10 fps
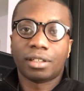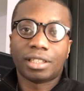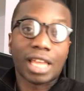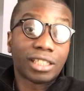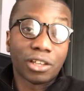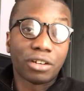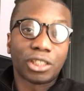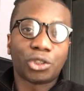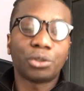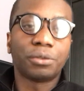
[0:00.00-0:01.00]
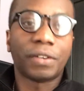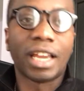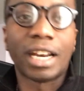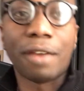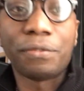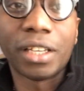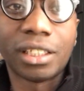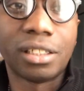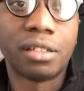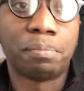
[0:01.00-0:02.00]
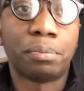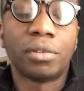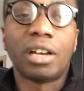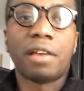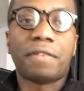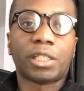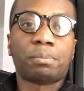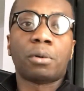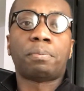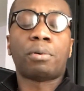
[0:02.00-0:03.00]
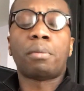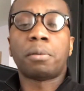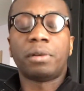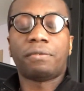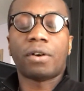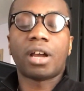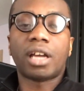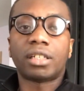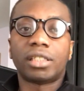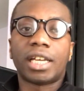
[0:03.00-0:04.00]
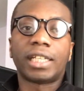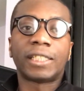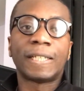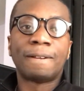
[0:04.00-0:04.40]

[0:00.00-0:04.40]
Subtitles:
That's the honest truth, and I think the left has probably forgotten that.